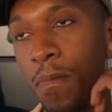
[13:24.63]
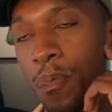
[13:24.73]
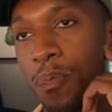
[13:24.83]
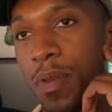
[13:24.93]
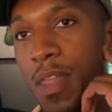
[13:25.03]

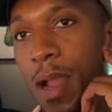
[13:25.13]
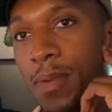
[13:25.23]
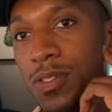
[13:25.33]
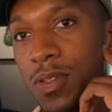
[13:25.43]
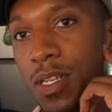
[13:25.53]
But the
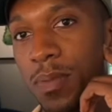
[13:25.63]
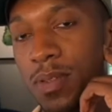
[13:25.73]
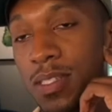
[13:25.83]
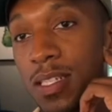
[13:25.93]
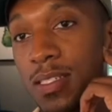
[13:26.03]
opportunity
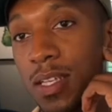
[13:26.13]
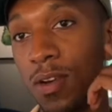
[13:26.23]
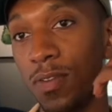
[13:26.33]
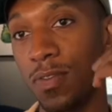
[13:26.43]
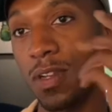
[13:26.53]
presented
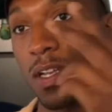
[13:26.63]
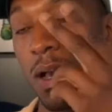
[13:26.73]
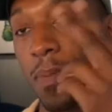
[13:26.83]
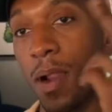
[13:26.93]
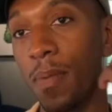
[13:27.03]
itself up
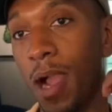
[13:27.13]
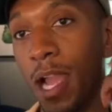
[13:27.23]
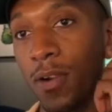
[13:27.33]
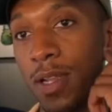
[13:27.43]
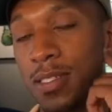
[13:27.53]
here at Pinecrest,